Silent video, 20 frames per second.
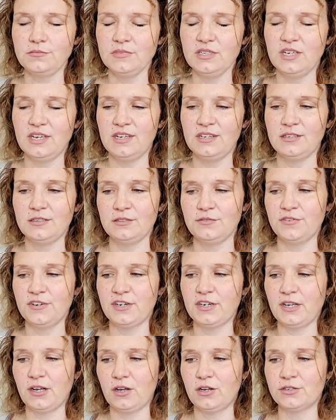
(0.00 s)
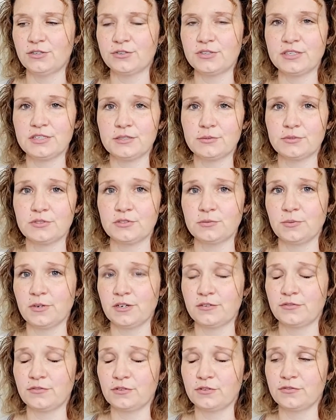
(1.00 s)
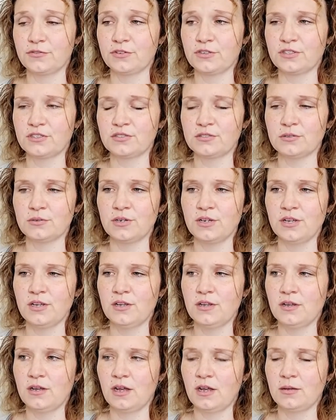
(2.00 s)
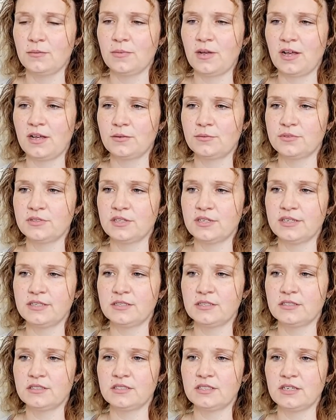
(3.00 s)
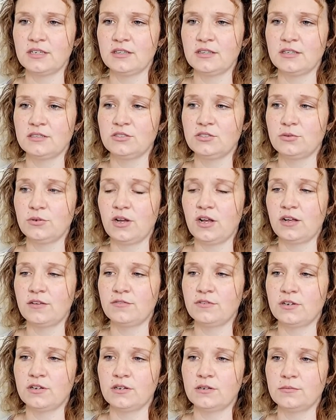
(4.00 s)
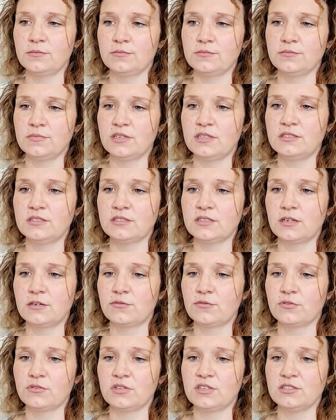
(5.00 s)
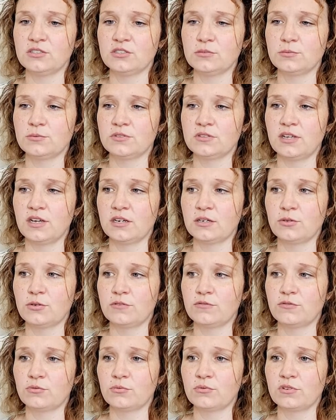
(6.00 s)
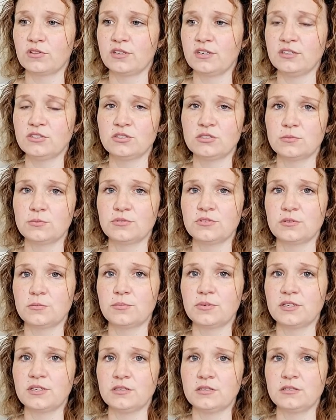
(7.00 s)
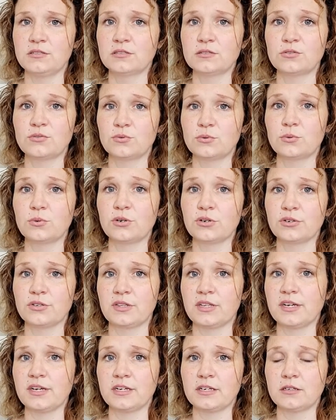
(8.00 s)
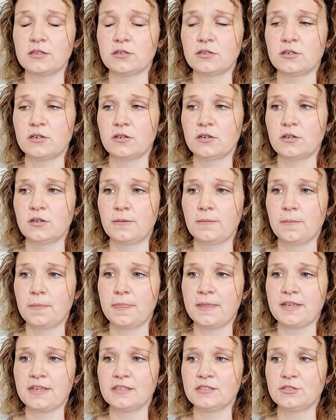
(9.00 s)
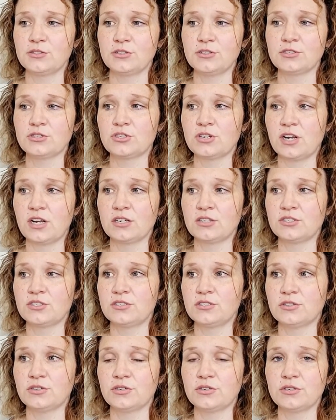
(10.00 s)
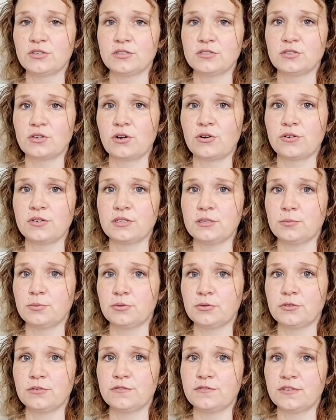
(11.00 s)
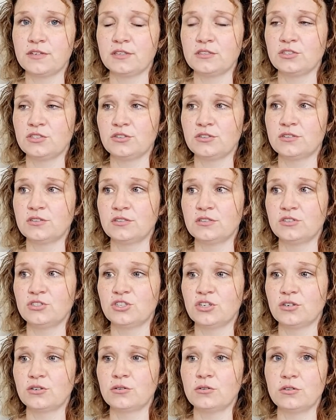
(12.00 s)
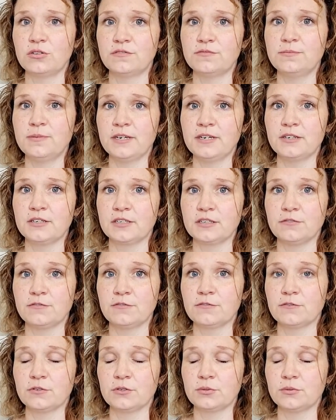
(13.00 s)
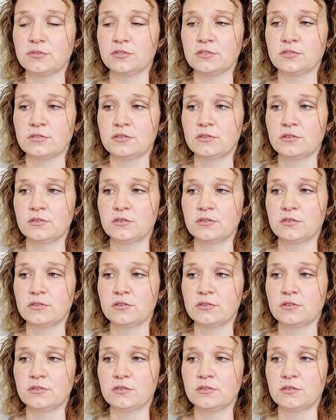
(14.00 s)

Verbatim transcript: And it's very honoring and respectful of her. So um, I would like to say that you have, um, instead of a relationship with lack, you have a relationship with abundance through her light because your attraction to her is already proof that you're in the jungle of bearing fruit.